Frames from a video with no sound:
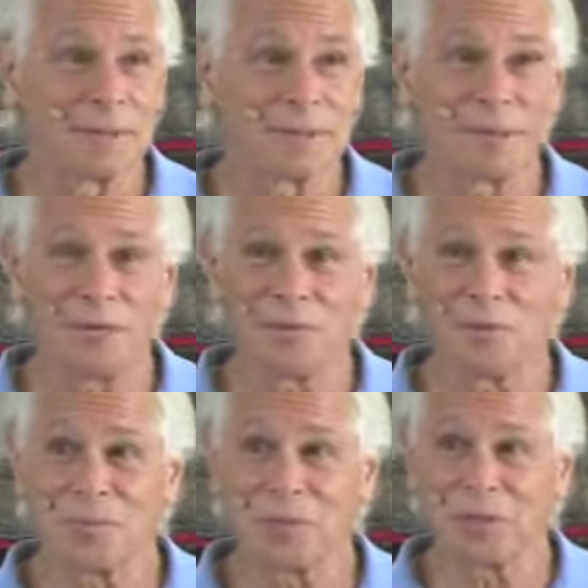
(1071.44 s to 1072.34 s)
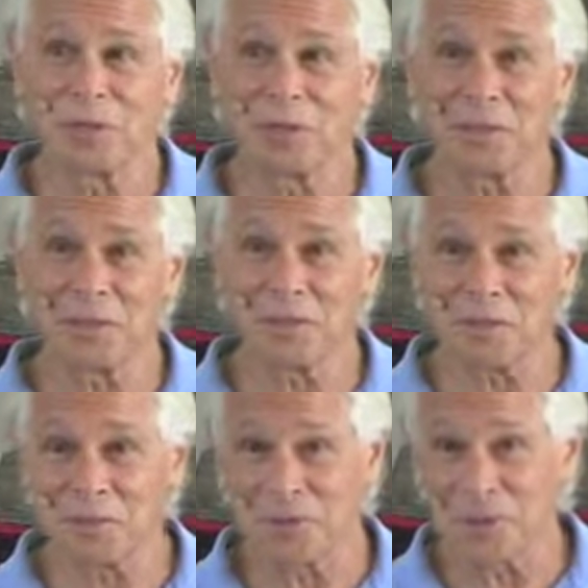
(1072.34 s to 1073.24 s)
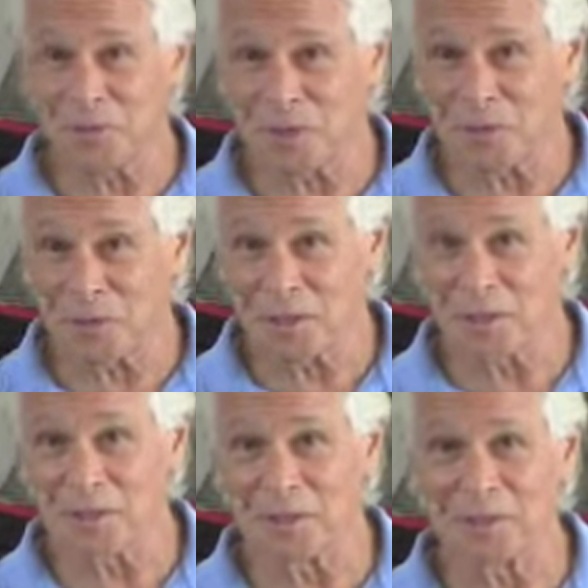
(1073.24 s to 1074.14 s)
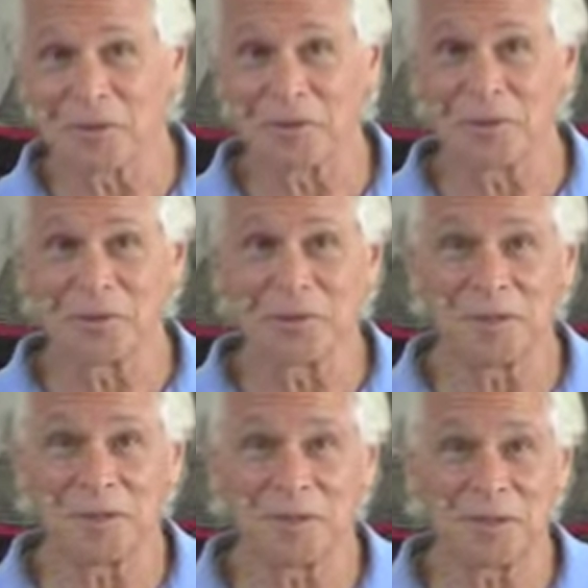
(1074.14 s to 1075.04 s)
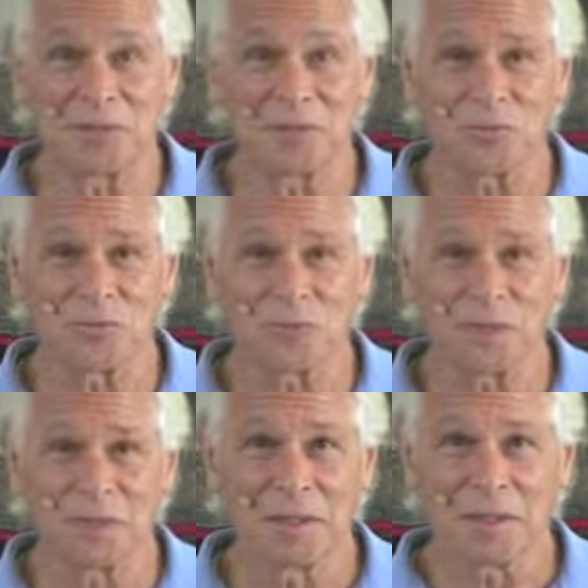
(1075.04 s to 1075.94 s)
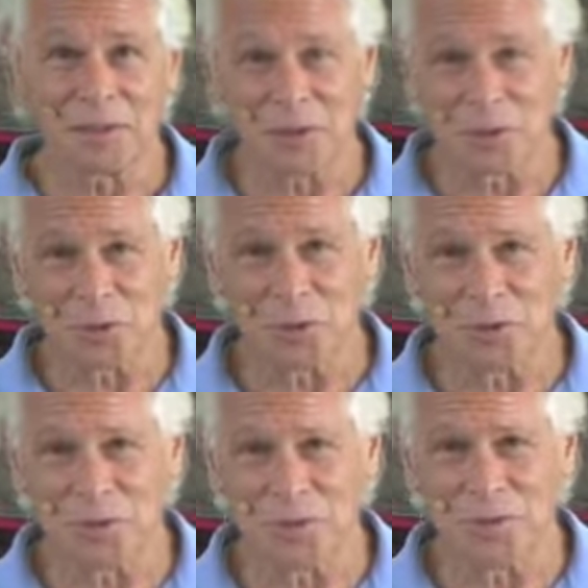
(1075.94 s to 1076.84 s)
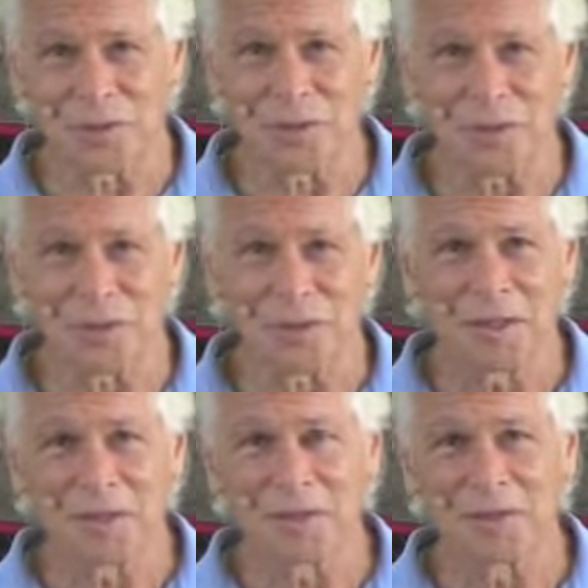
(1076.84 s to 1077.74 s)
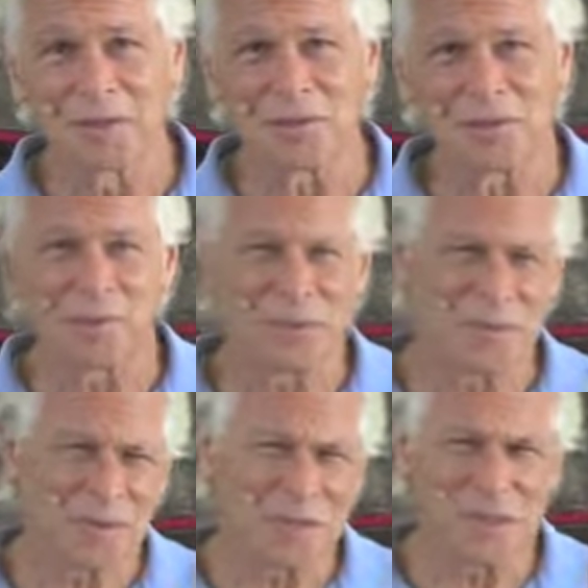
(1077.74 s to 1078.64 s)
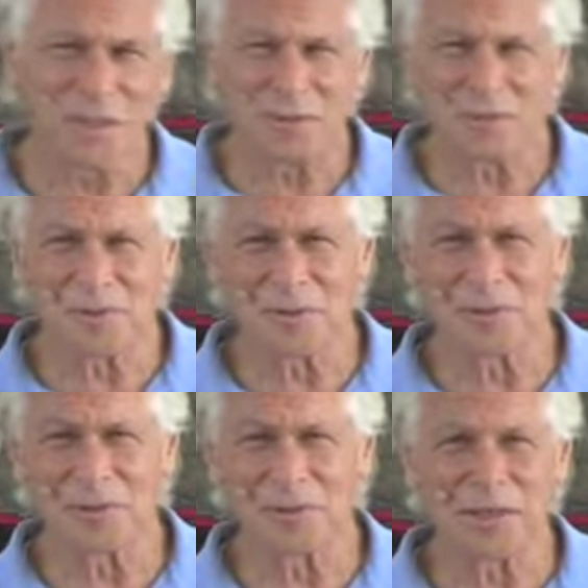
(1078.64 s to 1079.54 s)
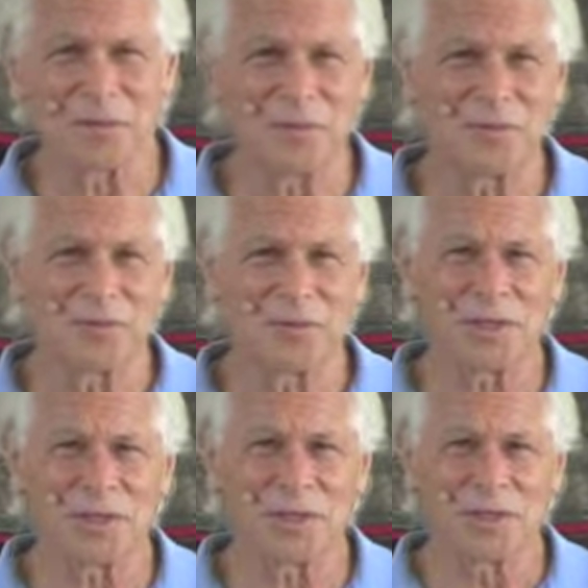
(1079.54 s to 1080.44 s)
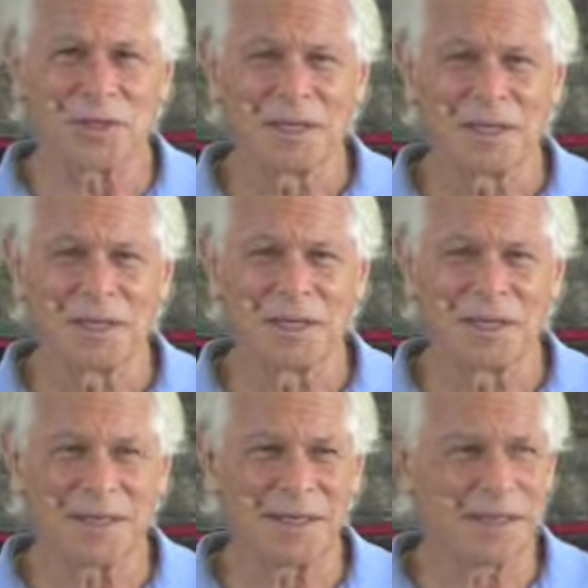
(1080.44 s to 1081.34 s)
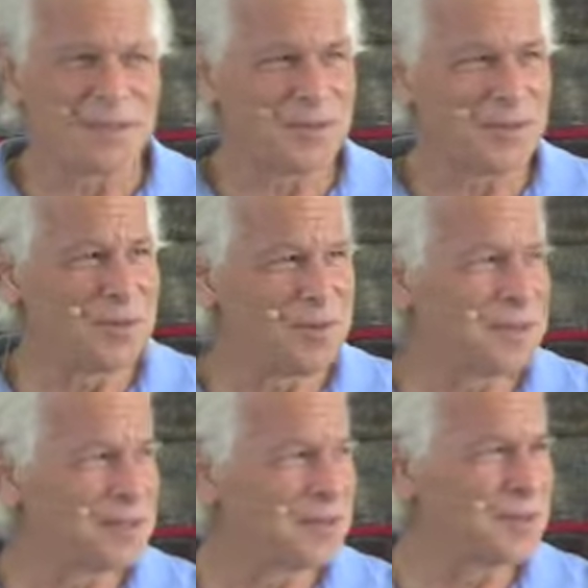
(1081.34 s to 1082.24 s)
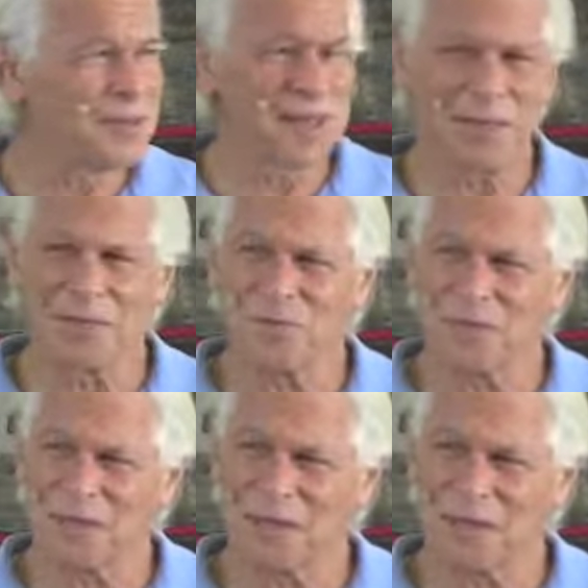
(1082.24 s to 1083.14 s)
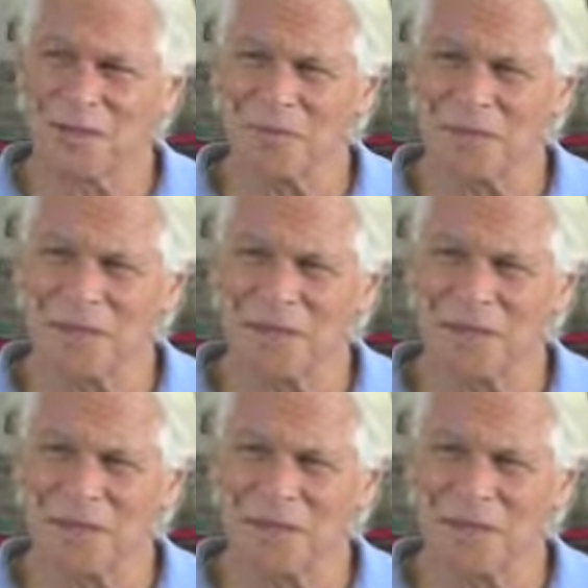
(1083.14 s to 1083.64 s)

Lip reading: I got up in the middle of the night. I was on my way toward the bathroom. There's a little turn there. And in my kind of sleepy state, all of a sudden, the light, when I'd gone to bed,